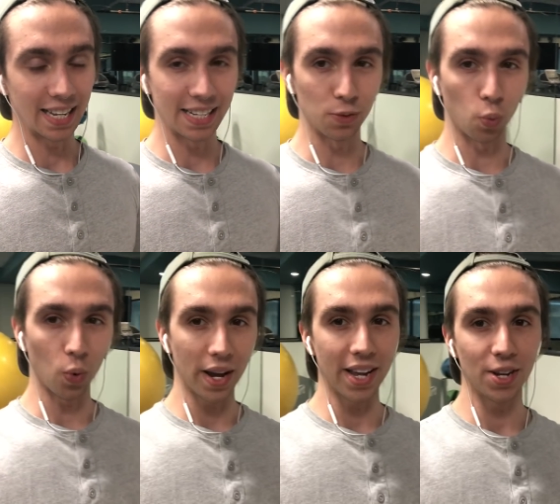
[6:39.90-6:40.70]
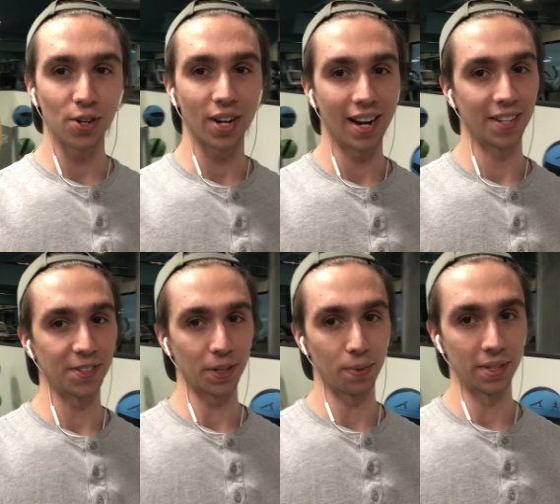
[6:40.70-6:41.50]
is weigh your
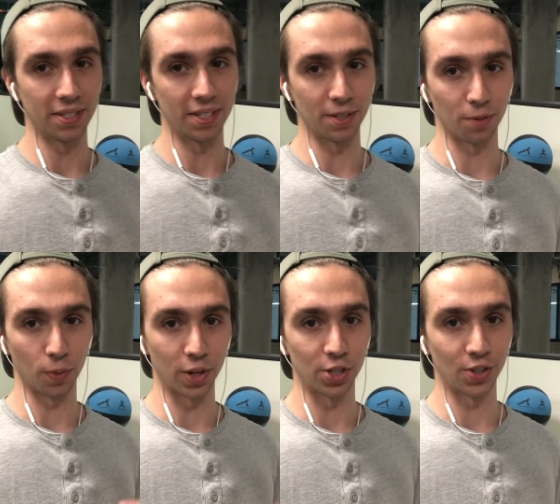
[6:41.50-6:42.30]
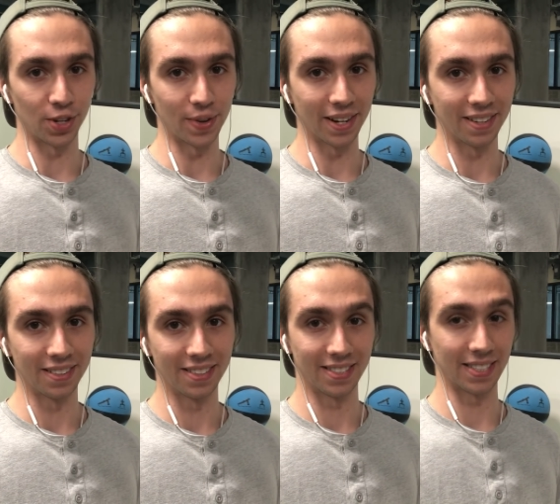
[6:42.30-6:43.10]
consequences for what you're doing.
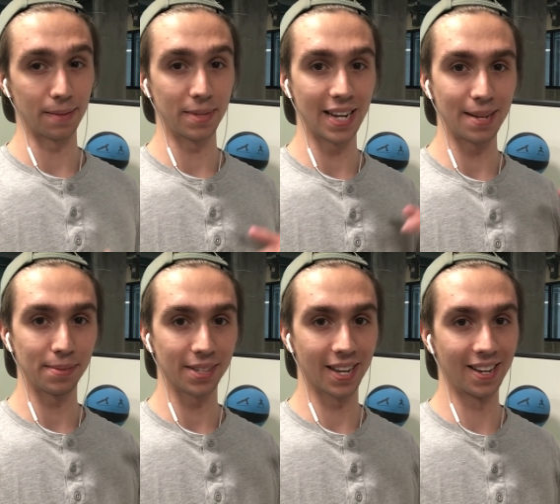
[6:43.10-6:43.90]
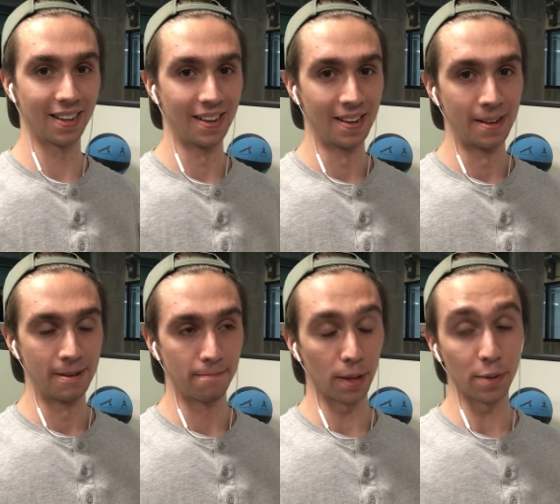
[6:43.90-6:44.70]
Sometimes,
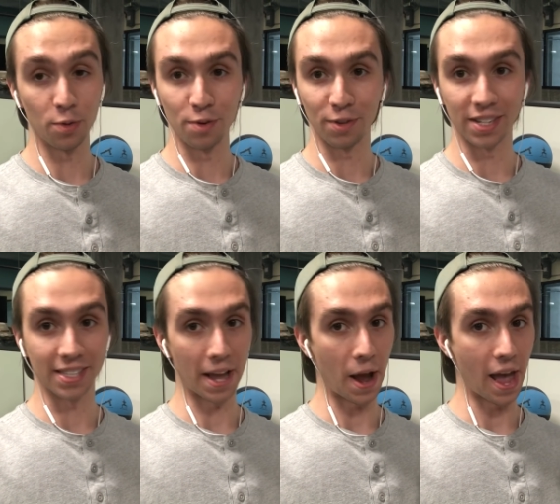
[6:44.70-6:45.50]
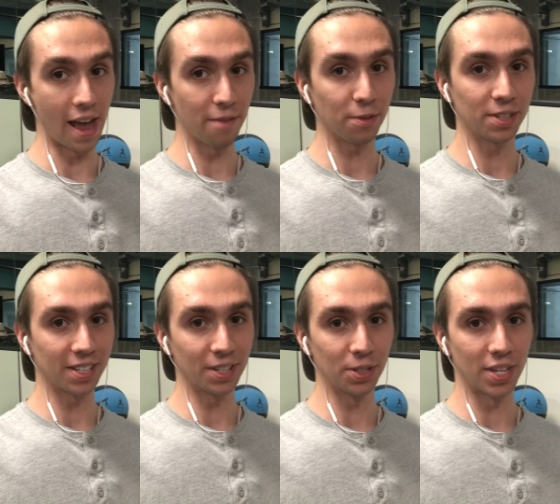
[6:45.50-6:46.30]
let me rephrase that. Every
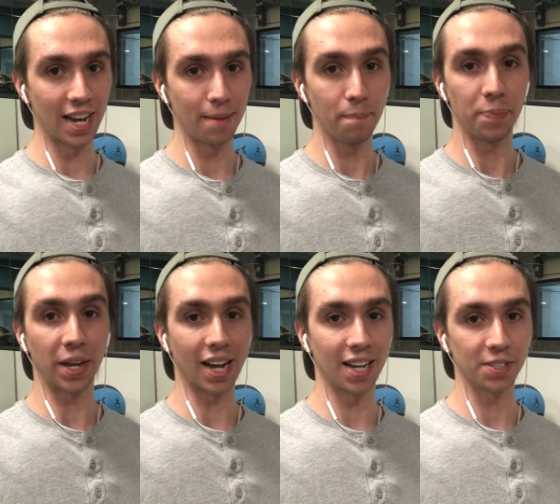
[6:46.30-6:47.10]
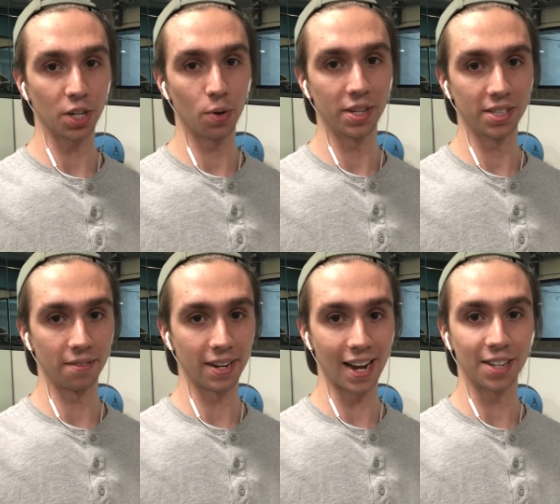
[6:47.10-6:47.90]
single time, the consequence
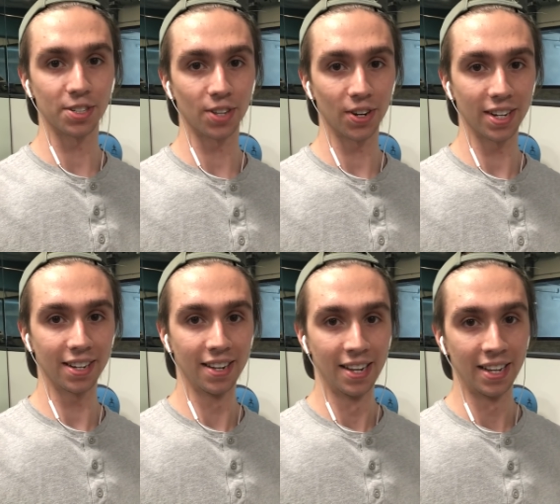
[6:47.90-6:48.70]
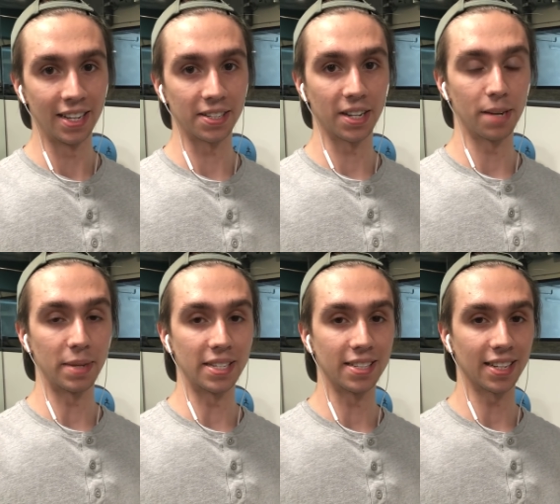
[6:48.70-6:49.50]
of not starting is going to
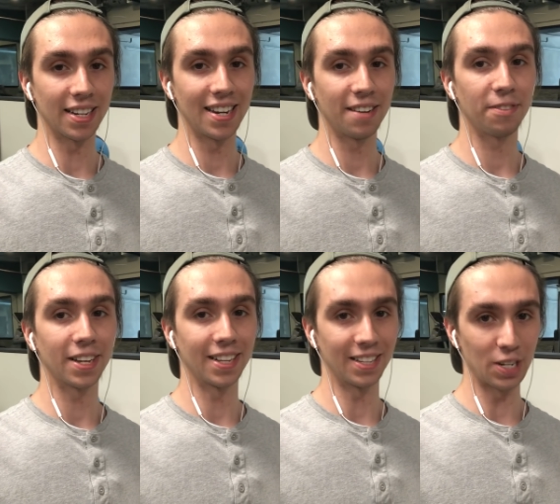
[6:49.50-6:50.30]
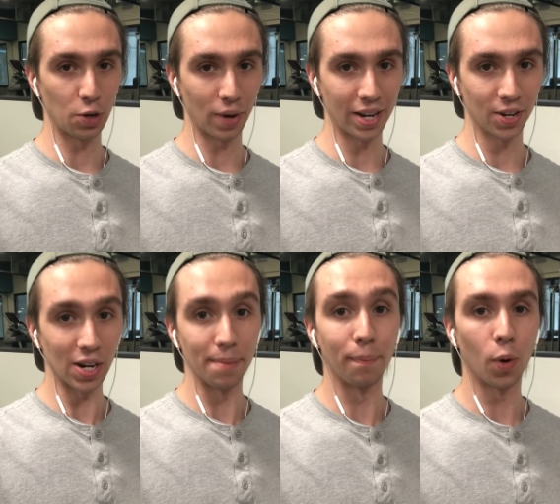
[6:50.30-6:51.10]
be significantly
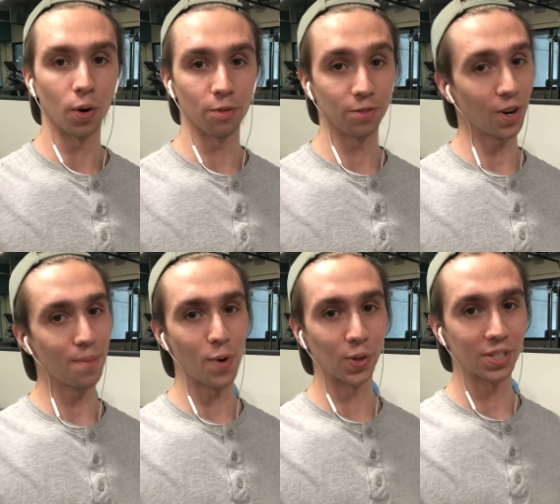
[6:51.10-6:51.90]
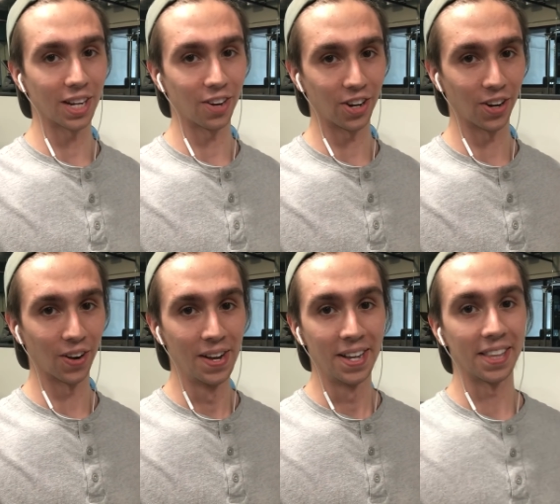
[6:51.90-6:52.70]
greater and far more
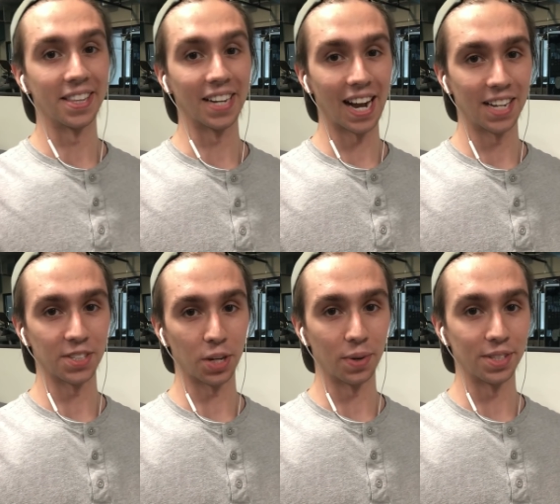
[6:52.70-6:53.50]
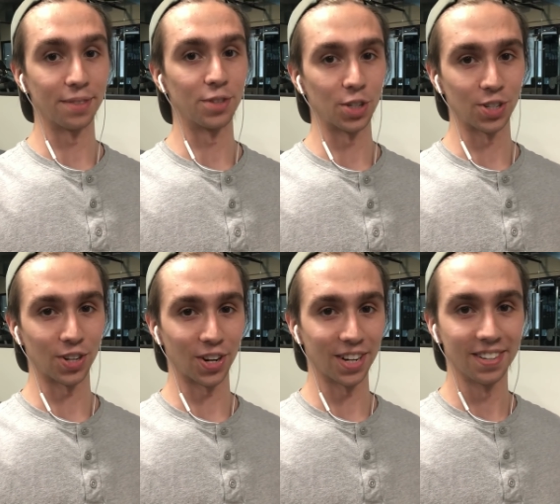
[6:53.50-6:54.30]
scarier than the consequence of just
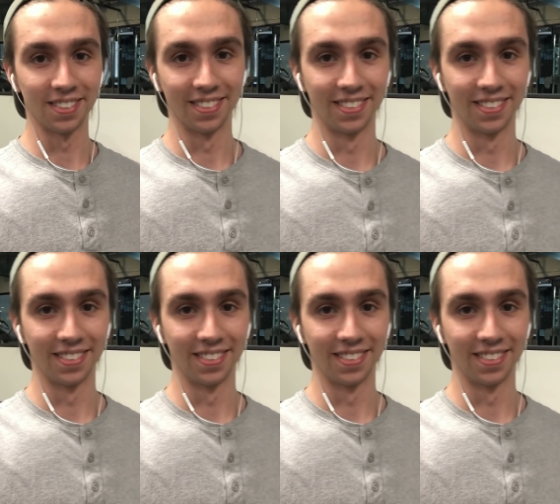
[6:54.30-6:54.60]
starting.